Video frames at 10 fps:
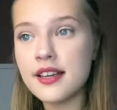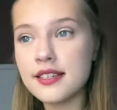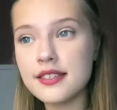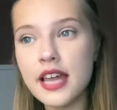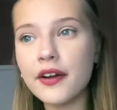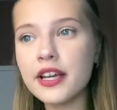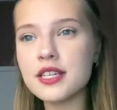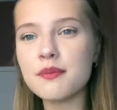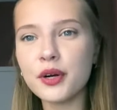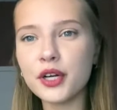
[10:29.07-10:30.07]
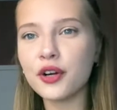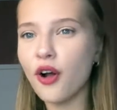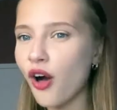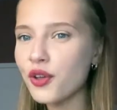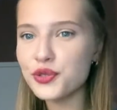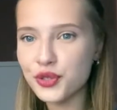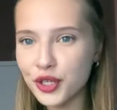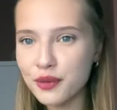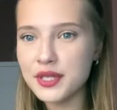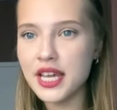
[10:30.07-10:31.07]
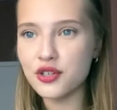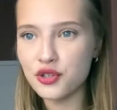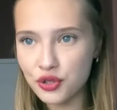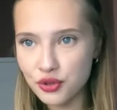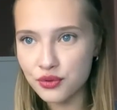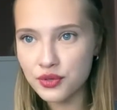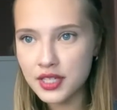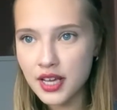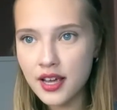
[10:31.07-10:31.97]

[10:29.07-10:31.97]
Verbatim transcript: desiring to murder all Serbs and Jews.